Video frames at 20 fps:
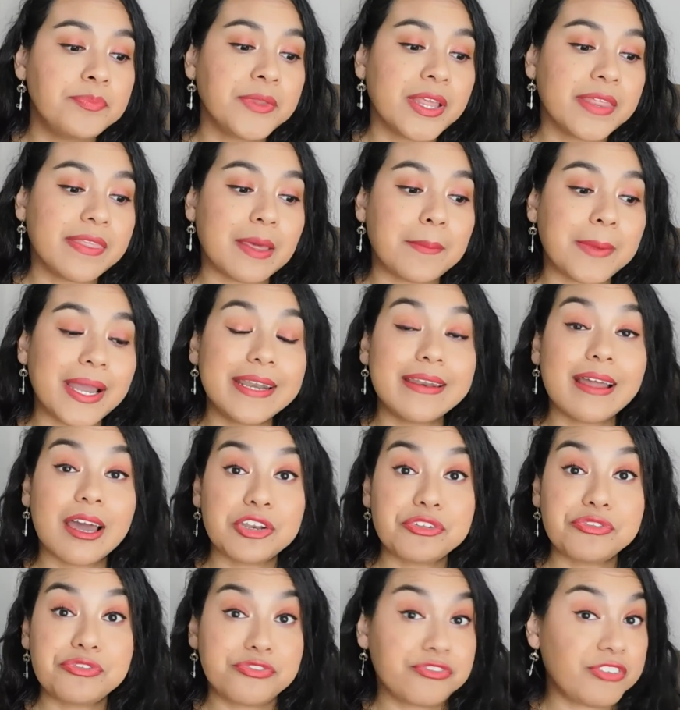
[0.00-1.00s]
they might
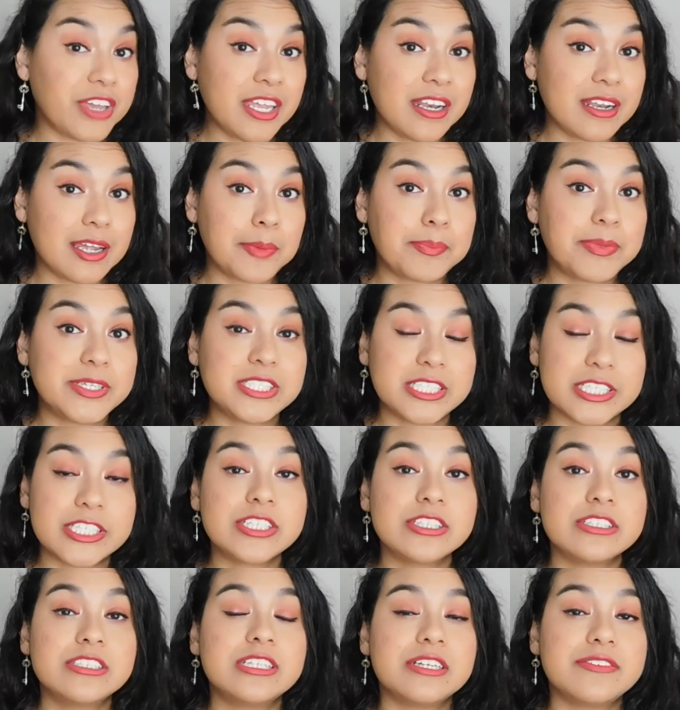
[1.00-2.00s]
not fit a
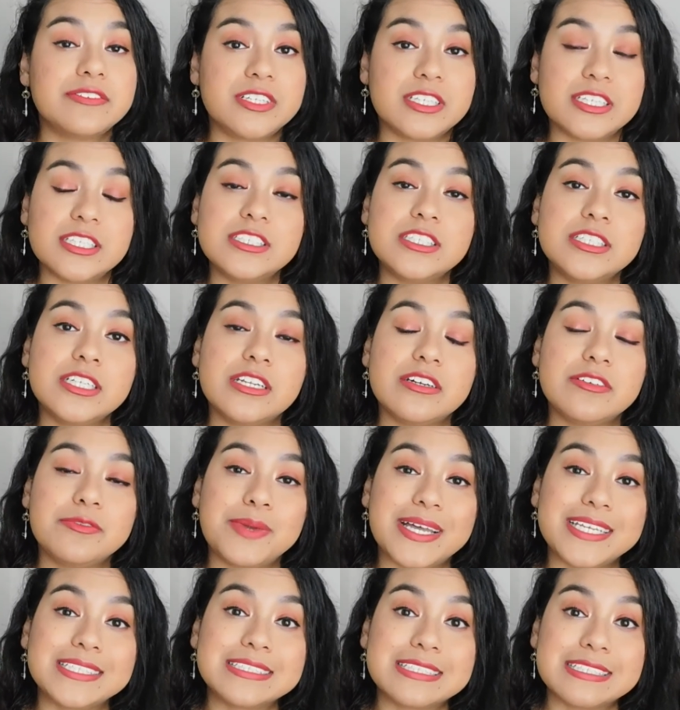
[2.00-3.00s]
particular definition
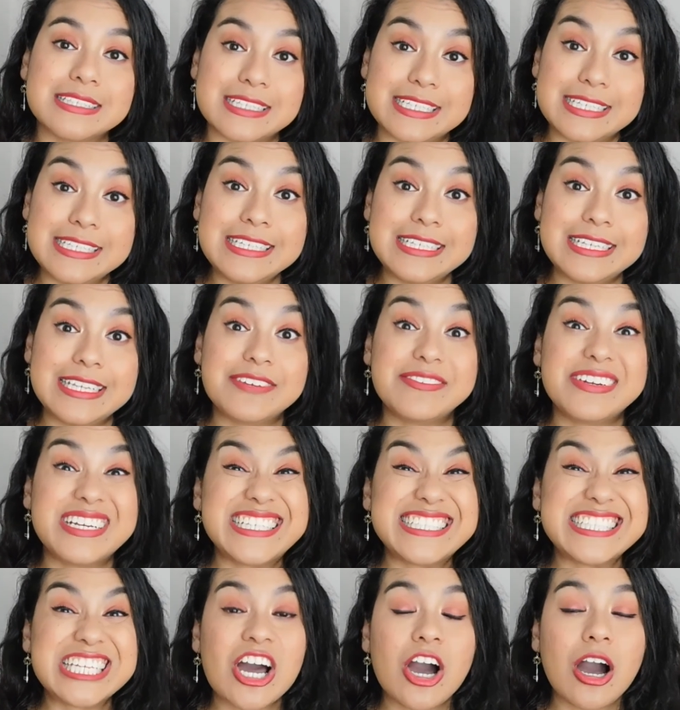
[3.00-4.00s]
of masculinity, a
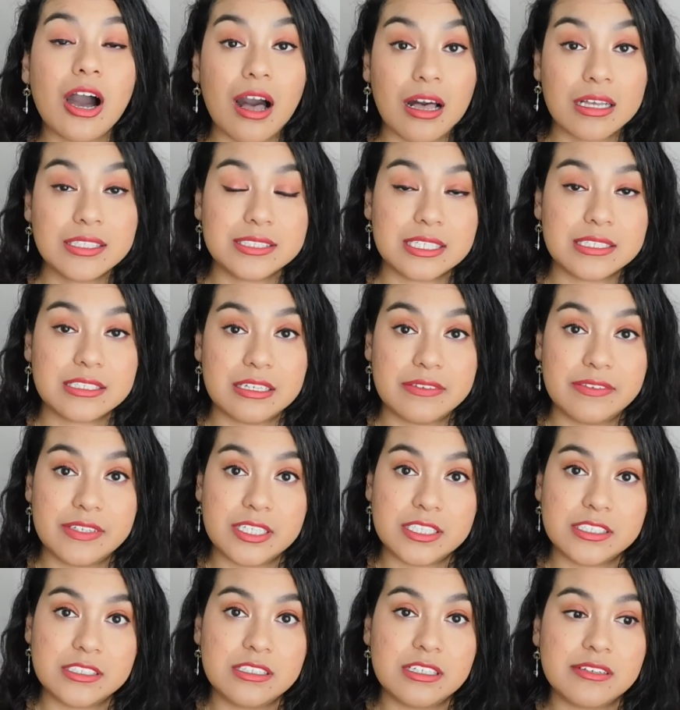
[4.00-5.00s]
very toxic
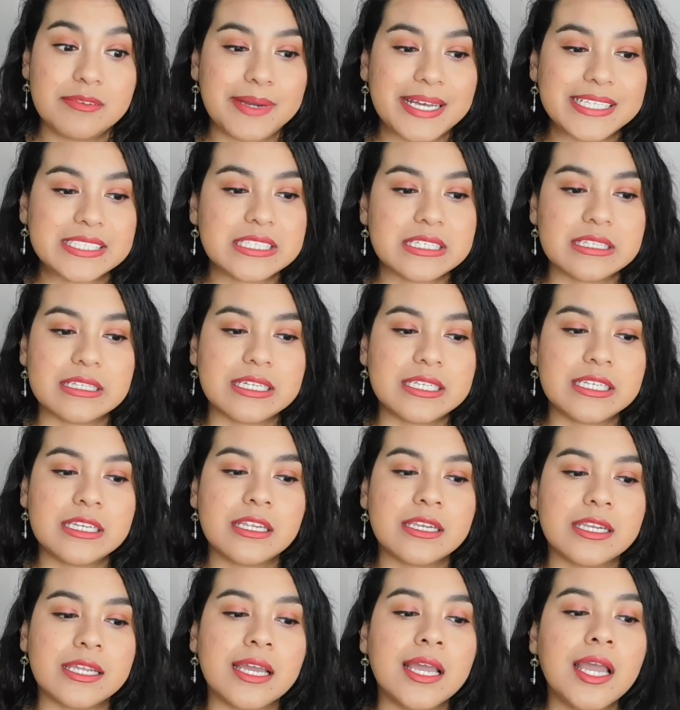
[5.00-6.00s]
definition of
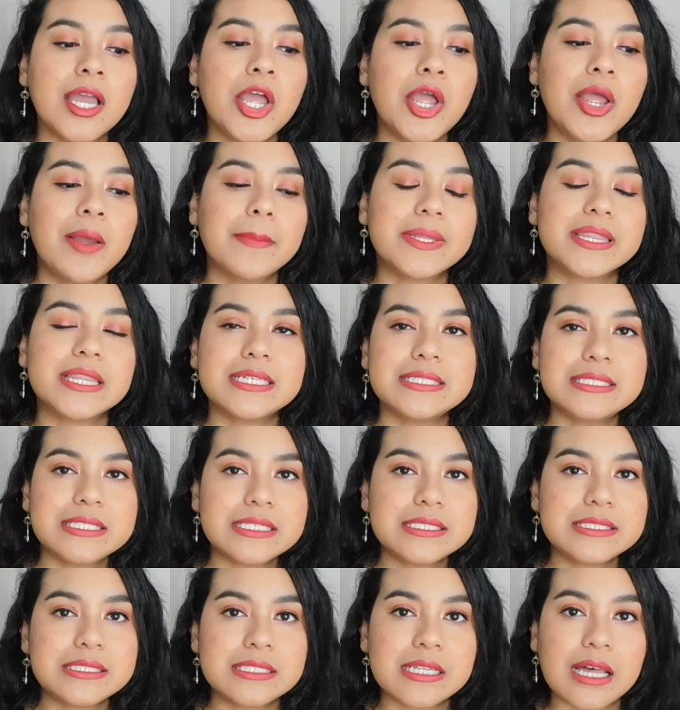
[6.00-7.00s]
masculinity, but that
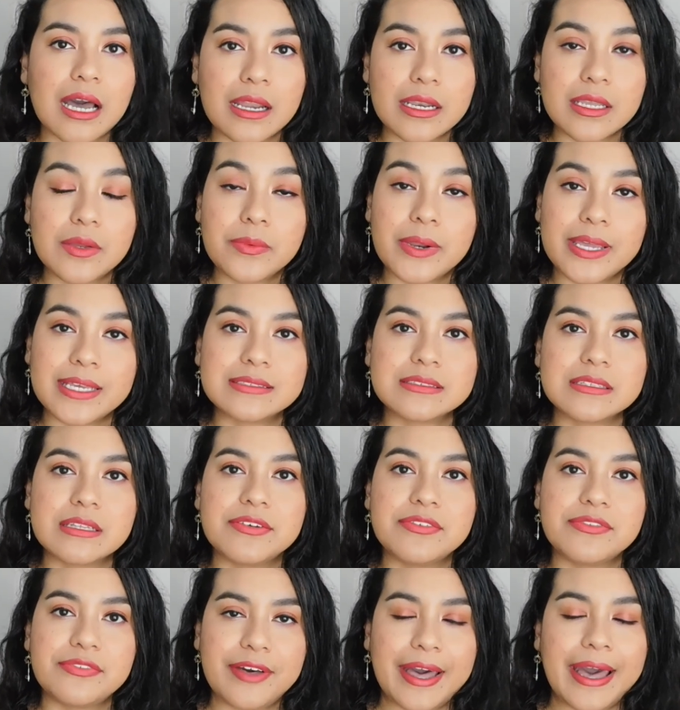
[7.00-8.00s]
does not erase
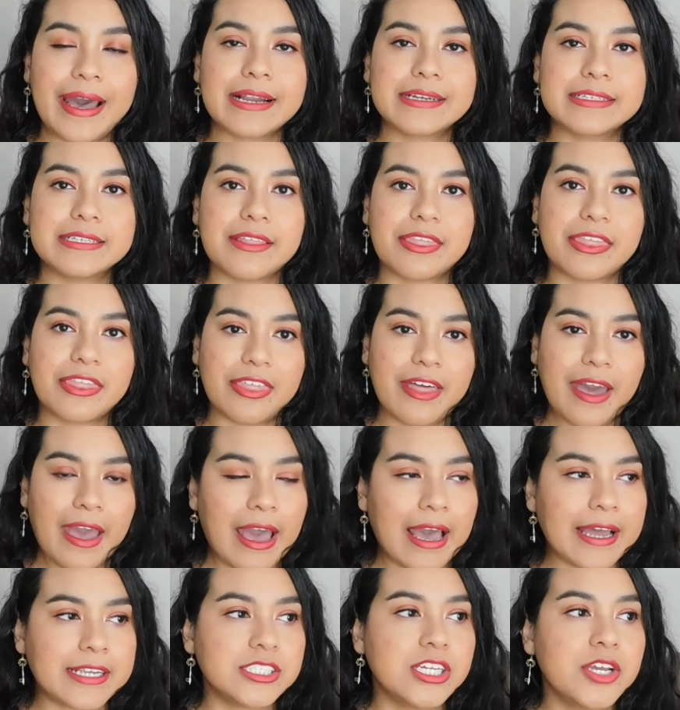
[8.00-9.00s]
the fact
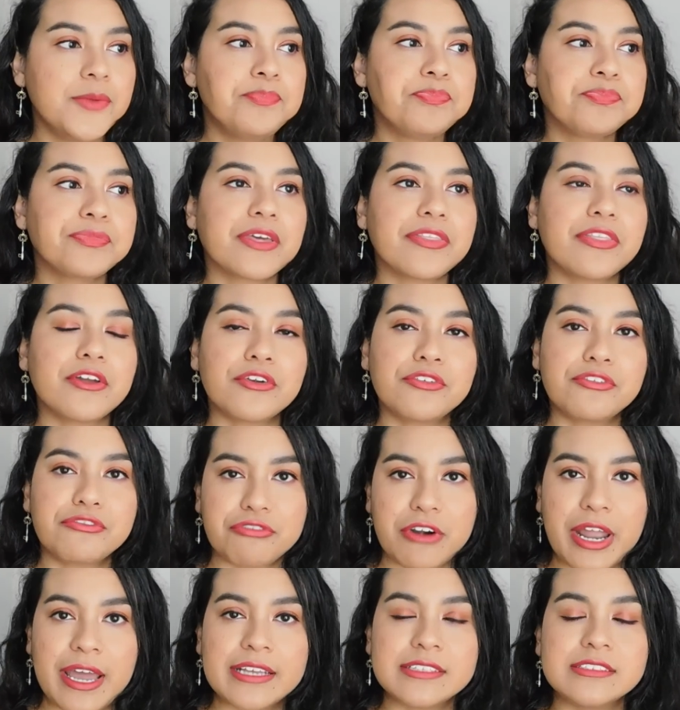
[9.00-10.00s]
that their
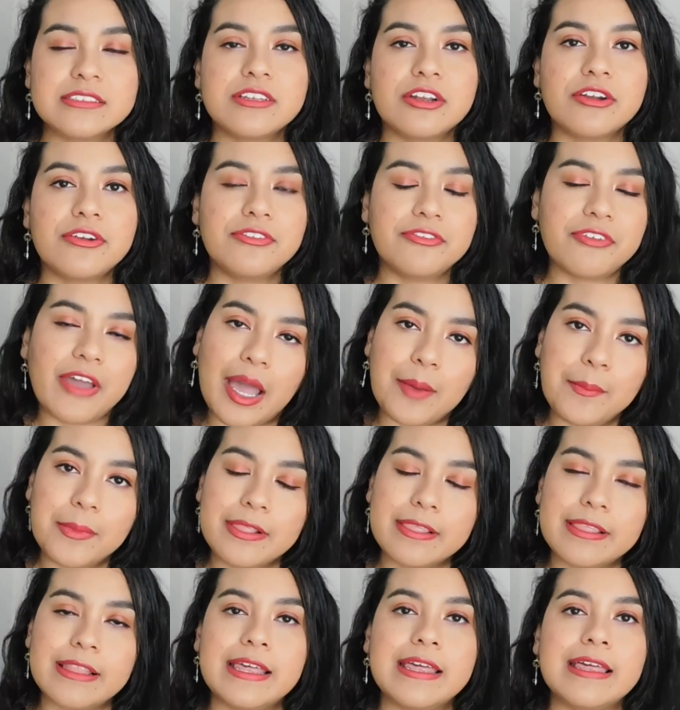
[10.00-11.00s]
friends, their
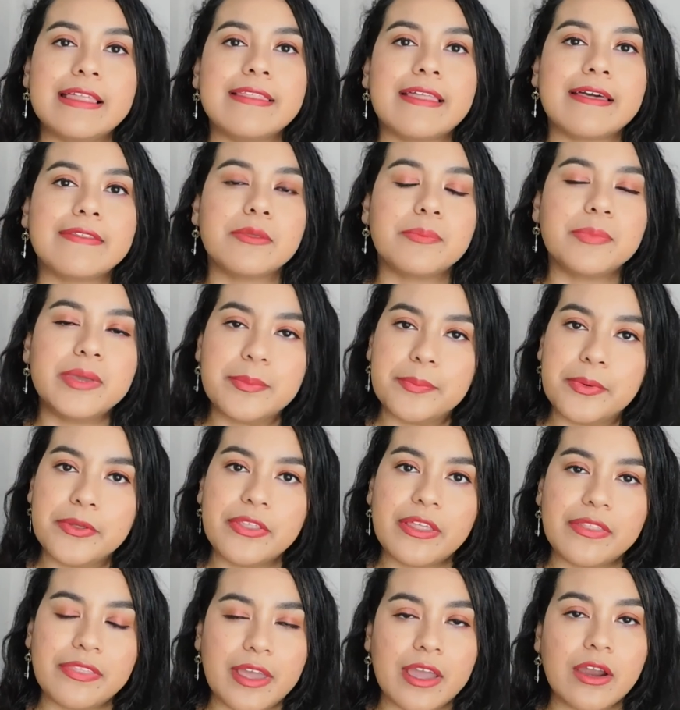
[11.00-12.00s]
family, like the
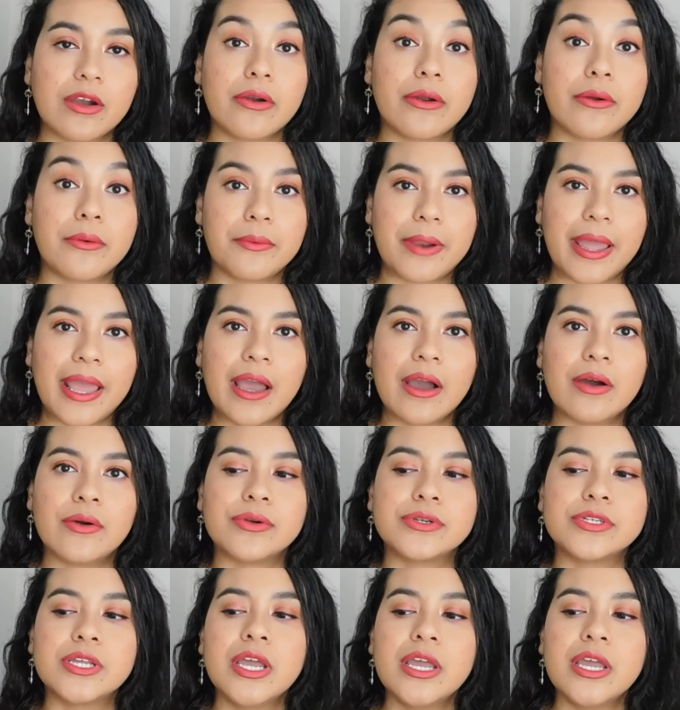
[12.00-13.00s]
people that they are around,